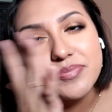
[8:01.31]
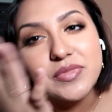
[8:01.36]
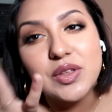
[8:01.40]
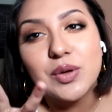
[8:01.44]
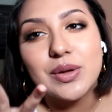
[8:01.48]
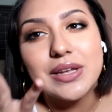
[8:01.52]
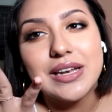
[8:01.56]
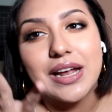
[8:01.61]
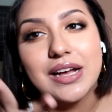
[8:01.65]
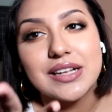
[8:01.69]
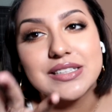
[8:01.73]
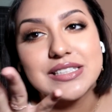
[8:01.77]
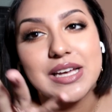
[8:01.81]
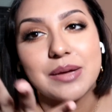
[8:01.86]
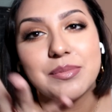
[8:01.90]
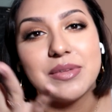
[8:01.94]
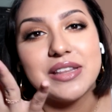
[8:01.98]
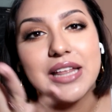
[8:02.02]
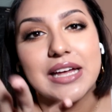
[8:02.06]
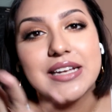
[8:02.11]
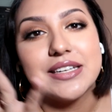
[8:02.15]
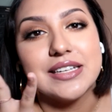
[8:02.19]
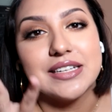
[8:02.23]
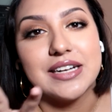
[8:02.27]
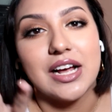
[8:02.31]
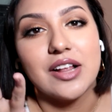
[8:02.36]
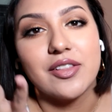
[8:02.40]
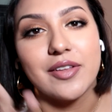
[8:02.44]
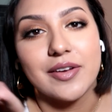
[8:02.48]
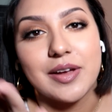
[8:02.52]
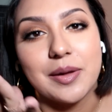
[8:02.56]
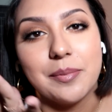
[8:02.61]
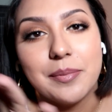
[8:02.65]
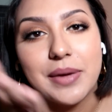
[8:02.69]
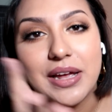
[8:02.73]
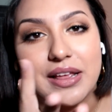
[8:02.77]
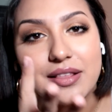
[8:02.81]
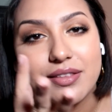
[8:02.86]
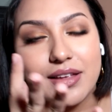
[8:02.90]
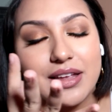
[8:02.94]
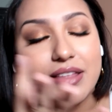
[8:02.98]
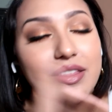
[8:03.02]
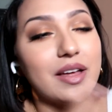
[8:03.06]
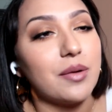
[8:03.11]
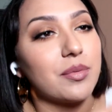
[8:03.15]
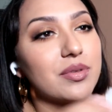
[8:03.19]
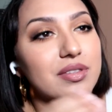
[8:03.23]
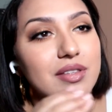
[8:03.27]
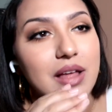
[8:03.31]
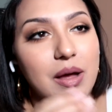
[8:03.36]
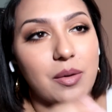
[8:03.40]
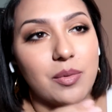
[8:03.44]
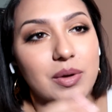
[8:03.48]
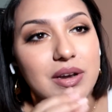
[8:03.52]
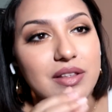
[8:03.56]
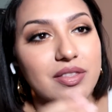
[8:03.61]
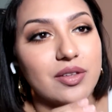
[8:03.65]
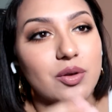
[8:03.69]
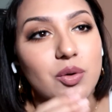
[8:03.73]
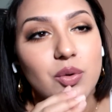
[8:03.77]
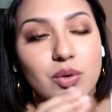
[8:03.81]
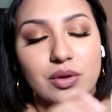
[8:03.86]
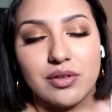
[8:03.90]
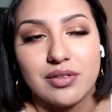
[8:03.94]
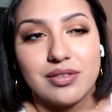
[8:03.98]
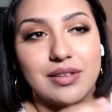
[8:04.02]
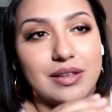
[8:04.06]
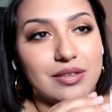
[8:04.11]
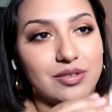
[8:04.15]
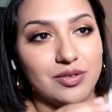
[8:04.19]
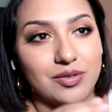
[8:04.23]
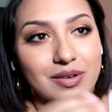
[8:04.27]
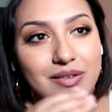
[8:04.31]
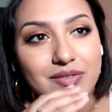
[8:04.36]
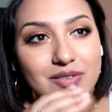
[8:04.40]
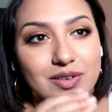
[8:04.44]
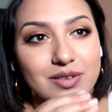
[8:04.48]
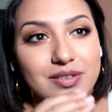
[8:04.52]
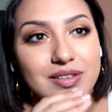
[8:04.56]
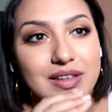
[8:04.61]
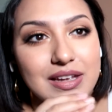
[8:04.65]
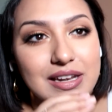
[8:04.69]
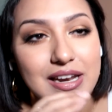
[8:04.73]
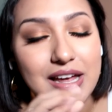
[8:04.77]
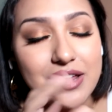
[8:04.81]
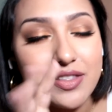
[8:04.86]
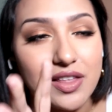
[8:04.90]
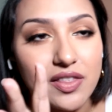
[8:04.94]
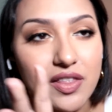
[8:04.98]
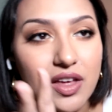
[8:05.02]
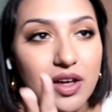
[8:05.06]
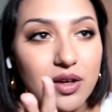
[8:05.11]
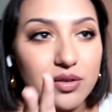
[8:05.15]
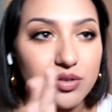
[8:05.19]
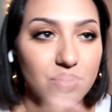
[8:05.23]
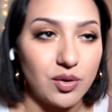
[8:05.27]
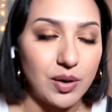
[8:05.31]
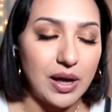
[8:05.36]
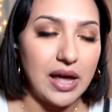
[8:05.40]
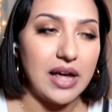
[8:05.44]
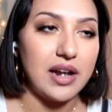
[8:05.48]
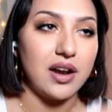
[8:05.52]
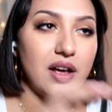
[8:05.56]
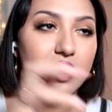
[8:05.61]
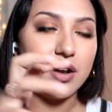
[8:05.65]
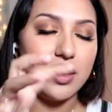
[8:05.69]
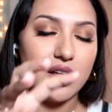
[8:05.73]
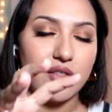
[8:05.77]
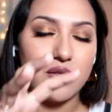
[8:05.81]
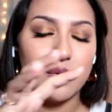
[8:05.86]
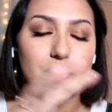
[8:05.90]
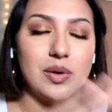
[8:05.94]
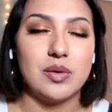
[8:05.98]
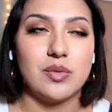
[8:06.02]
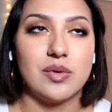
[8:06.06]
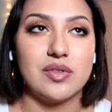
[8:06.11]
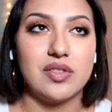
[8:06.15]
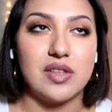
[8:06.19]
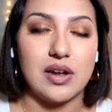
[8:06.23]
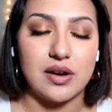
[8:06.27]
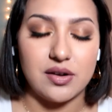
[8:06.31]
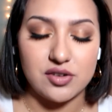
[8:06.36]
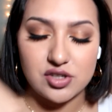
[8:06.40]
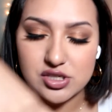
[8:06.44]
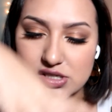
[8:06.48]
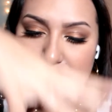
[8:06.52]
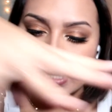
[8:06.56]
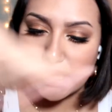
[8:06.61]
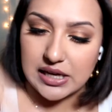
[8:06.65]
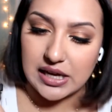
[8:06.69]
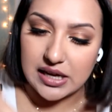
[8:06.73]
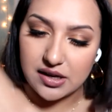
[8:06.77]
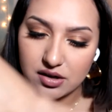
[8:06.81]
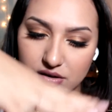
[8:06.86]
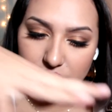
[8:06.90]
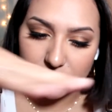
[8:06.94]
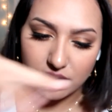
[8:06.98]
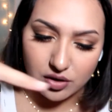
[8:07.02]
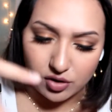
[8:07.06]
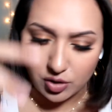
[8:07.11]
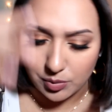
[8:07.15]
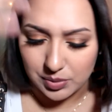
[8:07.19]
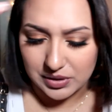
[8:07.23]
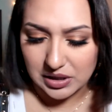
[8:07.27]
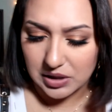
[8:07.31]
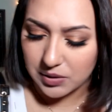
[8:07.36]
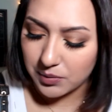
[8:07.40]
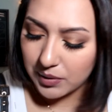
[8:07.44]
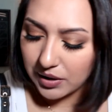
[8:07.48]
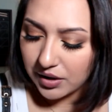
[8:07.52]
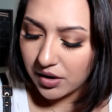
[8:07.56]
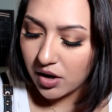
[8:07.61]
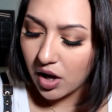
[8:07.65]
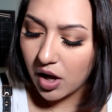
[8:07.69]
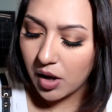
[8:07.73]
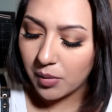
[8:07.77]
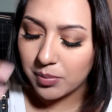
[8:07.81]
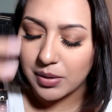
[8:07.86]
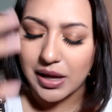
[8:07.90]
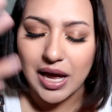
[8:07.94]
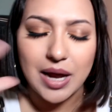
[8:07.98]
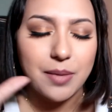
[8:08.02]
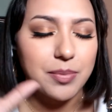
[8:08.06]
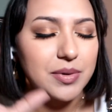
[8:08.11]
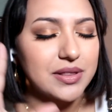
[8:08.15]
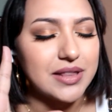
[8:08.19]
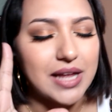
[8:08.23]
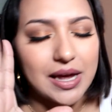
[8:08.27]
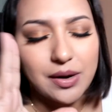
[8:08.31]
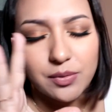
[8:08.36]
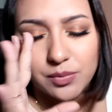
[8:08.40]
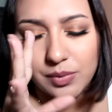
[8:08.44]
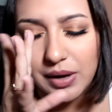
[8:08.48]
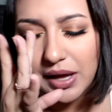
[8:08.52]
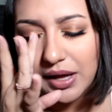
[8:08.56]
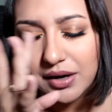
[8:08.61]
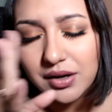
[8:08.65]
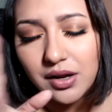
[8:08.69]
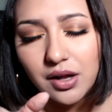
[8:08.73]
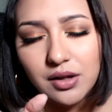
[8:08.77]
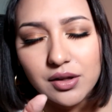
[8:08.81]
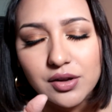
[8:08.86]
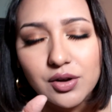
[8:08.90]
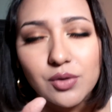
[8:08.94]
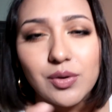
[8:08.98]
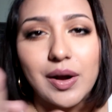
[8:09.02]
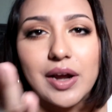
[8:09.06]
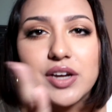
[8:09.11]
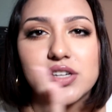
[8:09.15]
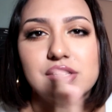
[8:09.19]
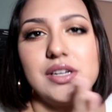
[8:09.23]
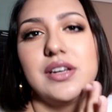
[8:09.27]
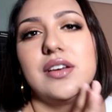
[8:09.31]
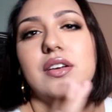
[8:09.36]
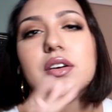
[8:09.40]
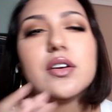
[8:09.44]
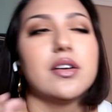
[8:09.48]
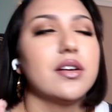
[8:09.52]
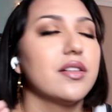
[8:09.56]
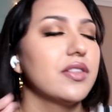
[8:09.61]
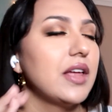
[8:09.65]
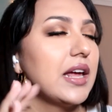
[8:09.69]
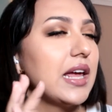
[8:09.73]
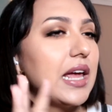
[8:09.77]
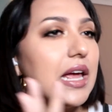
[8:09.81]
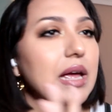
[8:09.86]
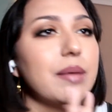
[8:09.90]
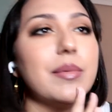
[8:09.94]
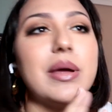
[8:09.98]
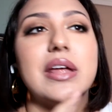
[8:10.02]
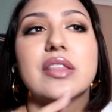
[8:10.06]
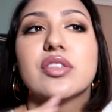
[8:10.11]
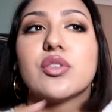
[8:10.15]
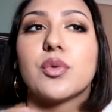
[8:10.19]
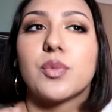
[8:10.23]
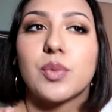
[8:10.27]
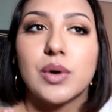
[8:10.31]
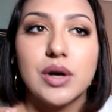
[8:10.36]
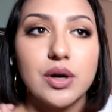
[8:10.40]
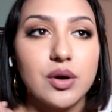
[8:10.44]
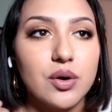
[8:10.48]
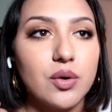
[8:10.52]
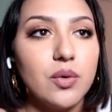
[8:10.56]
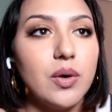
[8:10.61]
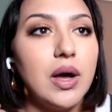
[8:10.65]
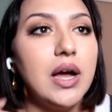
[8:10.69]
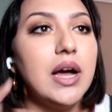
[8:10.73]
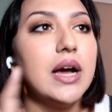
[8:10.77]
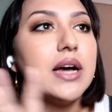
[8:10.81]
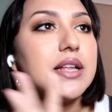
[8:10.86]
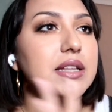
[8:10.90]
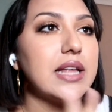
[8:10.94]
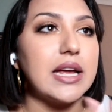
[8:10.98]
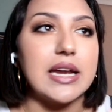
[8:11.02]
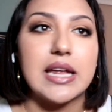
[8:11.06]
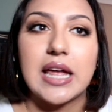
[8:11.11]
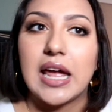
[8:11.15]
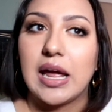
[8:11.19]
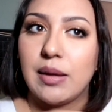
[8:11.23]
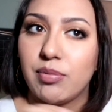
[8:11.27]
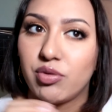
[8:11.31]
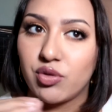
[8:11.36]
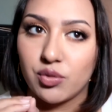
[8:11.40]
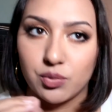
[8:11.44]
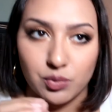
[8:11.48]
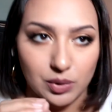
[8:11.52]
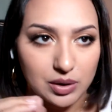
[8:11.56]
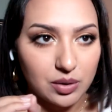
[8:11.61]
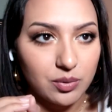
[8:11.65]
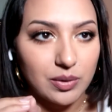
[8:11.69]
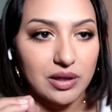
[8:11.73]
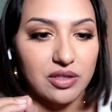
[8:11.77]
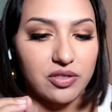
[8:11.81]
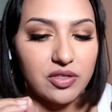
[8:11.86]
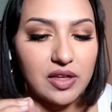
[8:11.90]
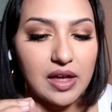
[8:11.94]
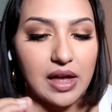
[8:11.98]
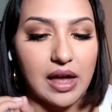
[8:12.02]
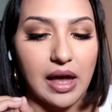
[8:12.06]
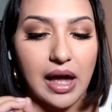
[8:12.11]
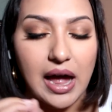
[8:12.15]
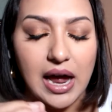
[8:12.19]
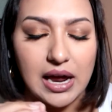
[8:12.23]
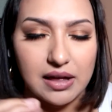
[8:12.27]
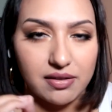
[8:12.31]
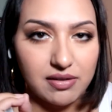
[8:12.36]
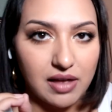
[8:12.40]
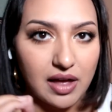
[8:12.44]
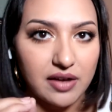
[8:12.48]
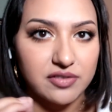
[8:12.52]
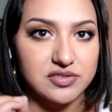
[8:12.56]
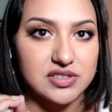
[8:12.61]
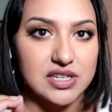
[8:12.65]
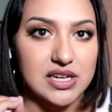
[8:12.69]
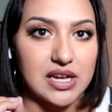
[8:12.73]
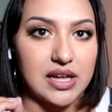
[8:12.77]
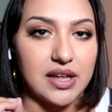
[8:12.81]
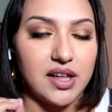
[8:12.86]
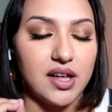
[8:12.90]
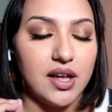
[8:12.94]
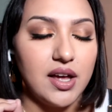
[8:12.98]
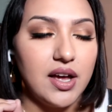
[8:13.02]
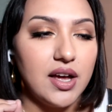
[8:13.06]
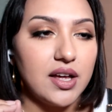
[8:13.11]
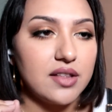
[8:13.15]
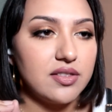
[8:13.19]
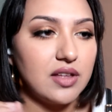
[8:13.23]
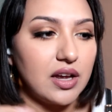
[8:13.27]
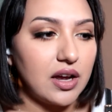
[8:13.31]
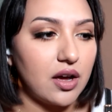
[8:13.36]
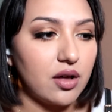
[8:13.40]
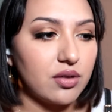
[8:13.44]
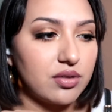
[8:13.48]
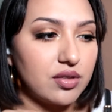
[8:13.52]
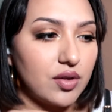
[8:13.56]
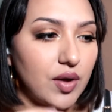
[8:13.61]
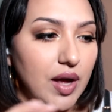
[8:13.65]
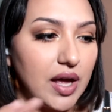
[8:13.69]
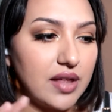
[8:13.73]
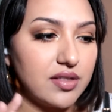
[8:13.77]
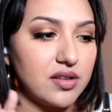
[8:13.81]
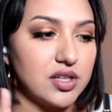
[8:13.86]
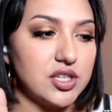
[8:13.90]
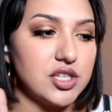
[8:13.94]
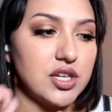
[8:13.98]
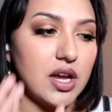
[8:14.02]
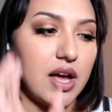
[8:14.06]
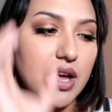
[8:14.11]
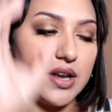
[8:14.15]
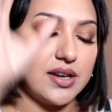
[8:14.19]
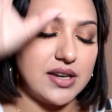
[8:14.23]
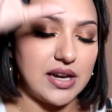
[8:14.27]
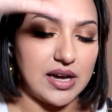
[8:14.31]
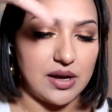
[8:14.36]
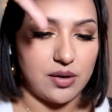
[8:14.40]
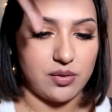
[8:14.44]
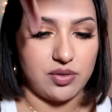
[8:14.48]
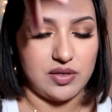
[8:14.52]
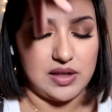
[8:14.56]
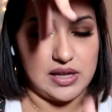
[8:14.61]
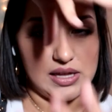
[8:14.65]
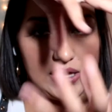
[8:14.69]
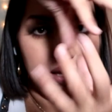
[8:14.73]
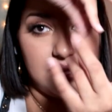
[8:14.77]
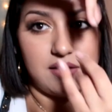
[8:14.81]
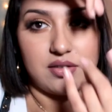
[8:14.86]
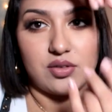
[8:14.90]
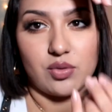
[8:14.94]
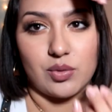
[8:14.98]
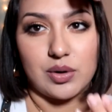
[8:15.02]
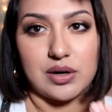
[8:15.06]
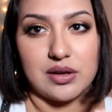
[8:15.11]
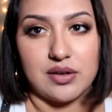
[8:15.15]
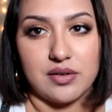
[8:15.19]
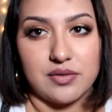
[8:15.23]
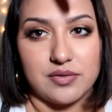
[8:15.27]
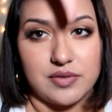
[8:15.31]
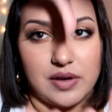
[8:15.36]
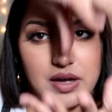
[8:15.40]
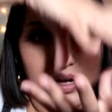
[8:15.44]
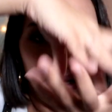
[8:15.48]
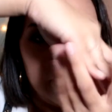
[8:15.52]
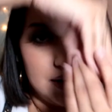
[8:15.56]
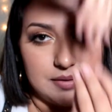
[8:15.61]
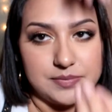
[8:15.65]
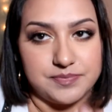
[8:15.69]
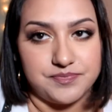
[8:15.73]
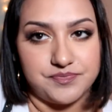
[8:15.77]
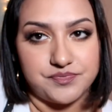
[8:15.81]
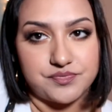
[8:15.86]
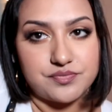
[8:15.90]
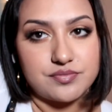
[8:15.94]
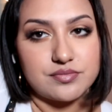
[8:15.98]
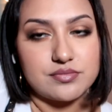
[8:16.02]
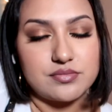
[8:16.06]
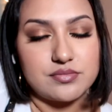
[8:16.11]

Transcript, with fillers: you cannot tell me that did not look amazing. And that was not one of the coolest things you've ever seen. And then they also had another one where they're just like in a circle, but they're wearing all black. But that red color correction, girl, they came in through. They came through with it. I loved it. They also had the shot down the sort of um,